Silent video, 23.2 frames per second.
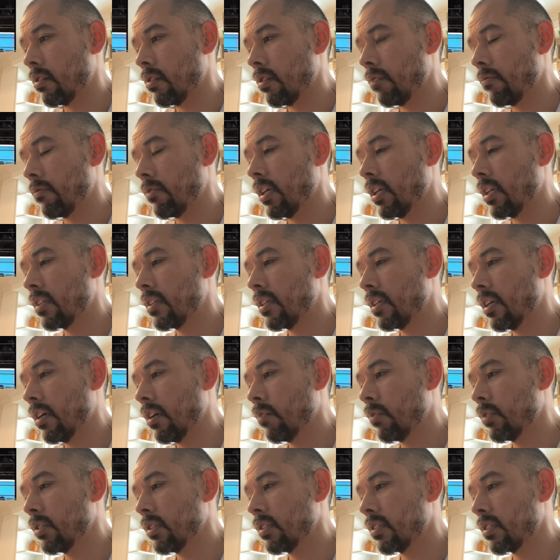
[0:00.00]
if you had to take out
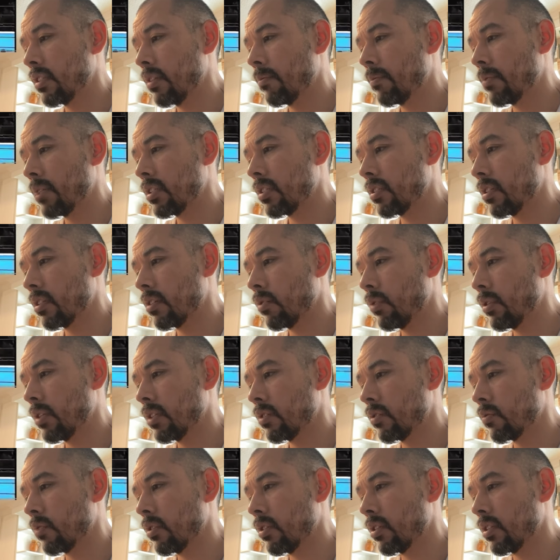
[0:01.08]
one step, that's the
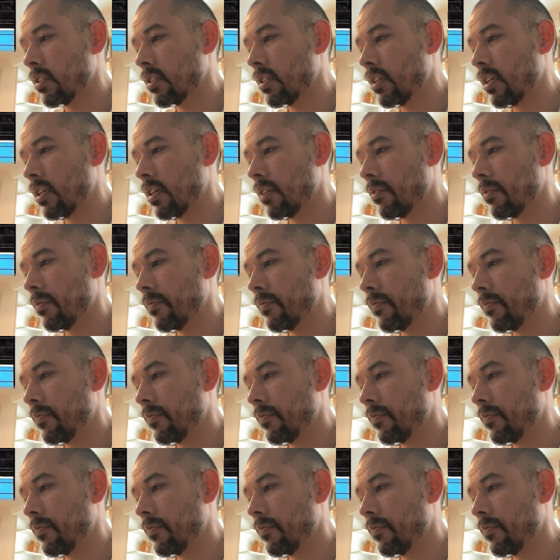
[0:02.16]
quickest one you could take out.